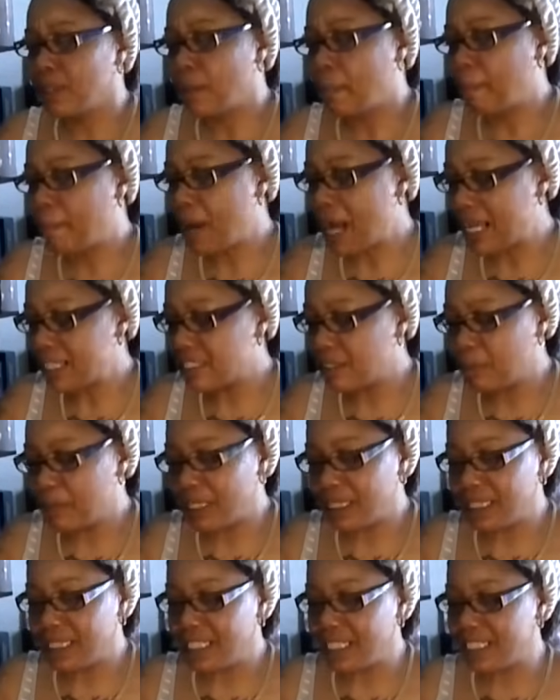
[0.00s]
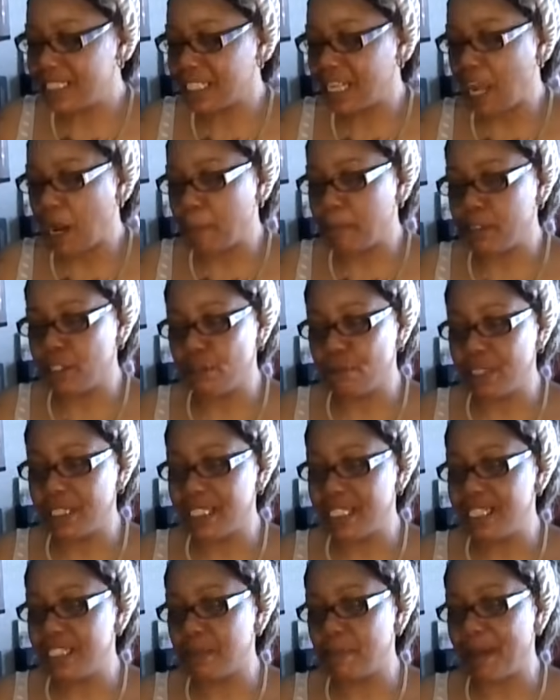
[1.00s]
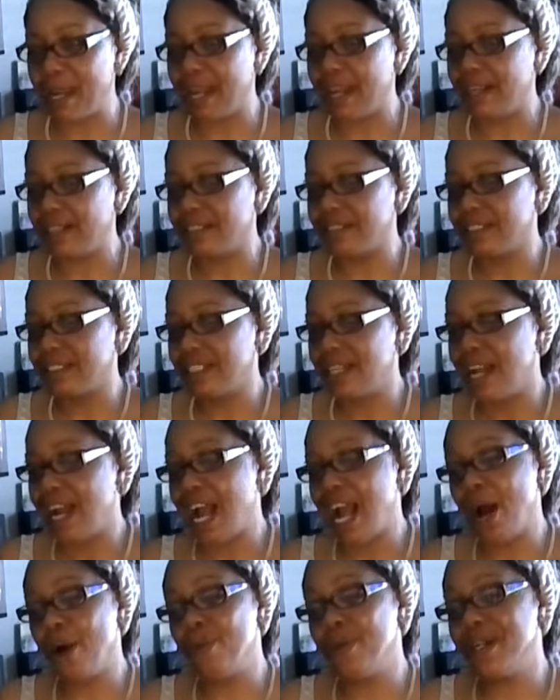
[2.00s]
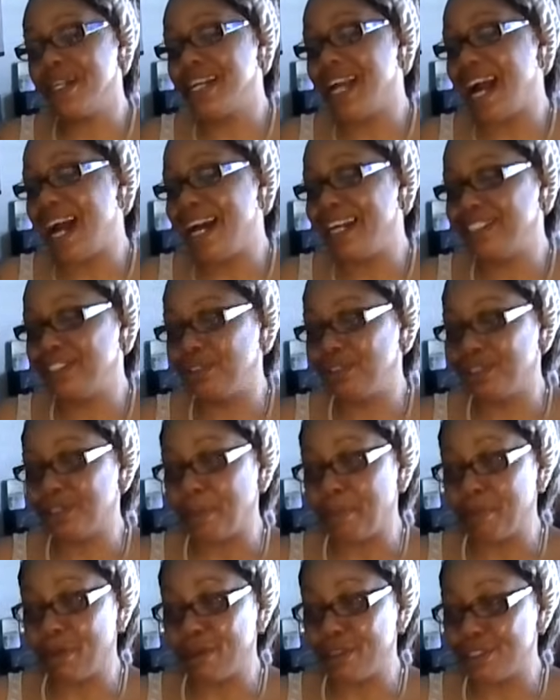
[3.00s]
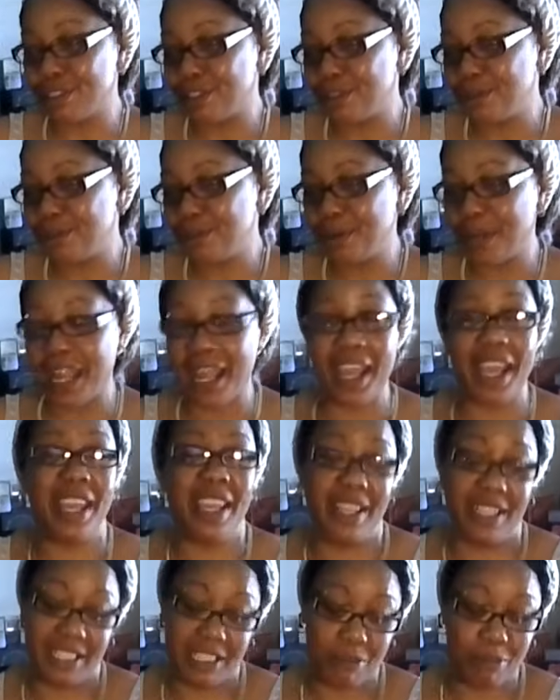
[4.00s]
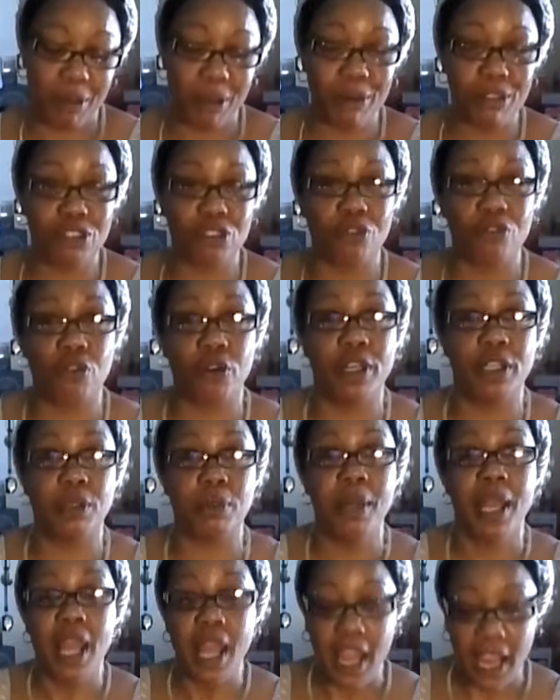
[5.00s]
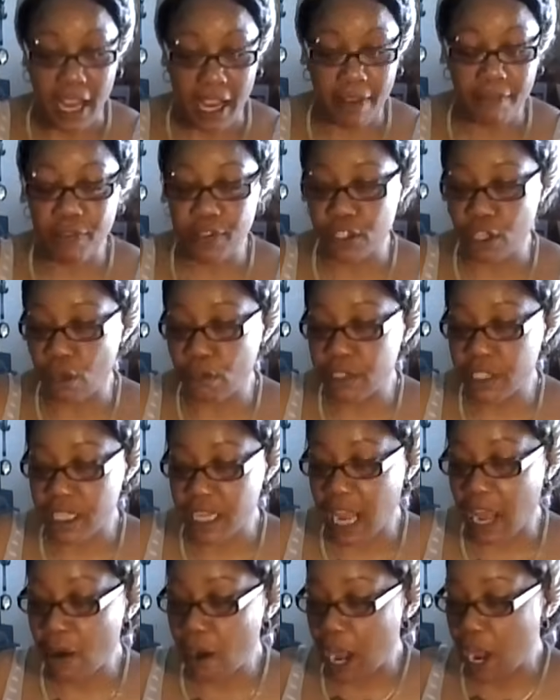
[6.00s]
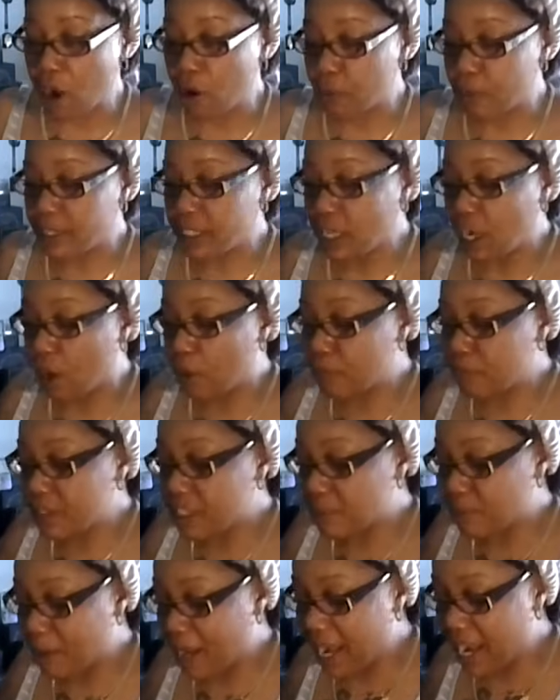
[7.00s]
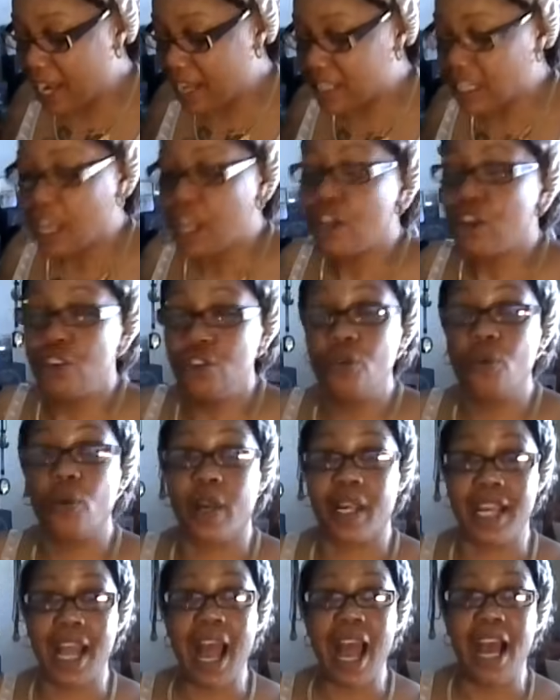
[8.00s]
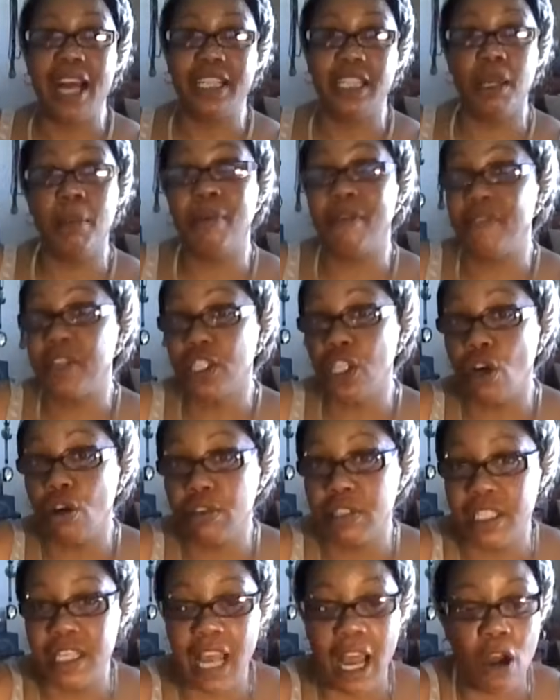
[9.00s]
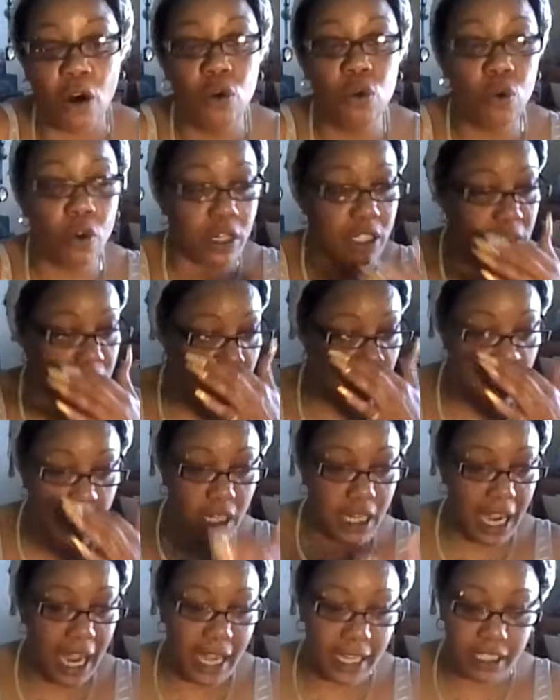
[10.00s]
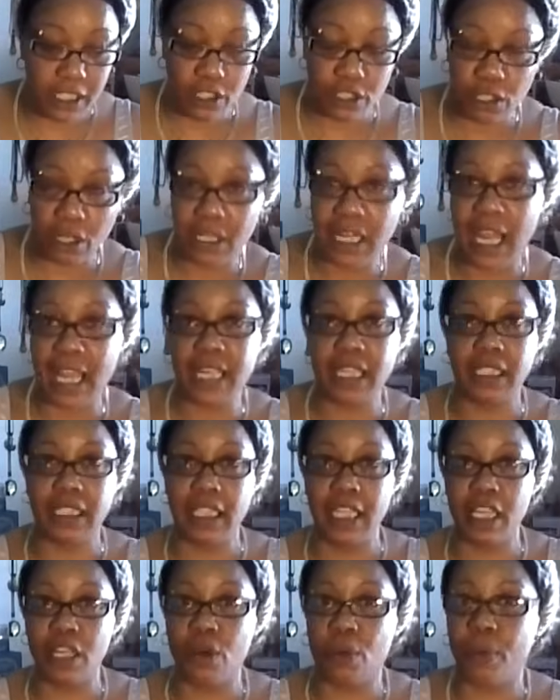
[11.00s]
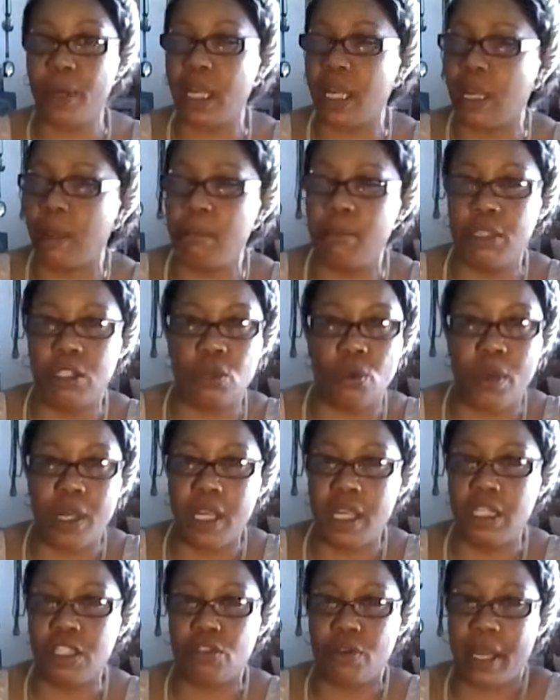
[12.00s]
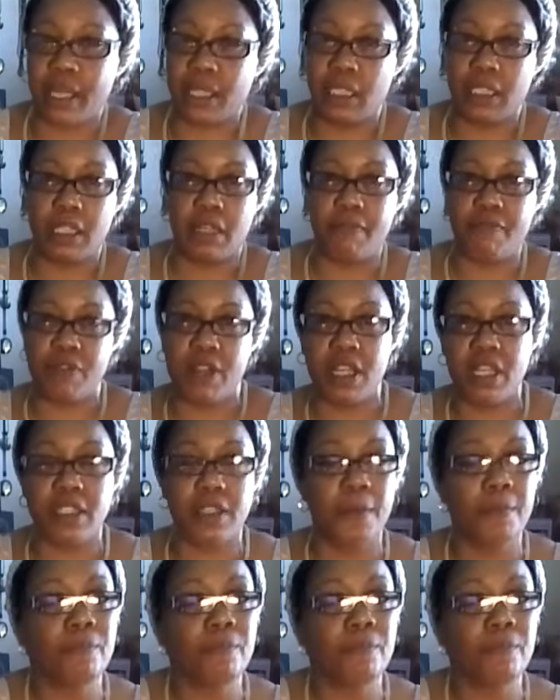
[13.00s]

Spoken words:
Possibilities and opportunities abound. I will guide you to personal and spiritual freedom. And for those of y'all already on this path, you were guided. But for those of y'all who are still kind of, like lingering in between, straddling the fence,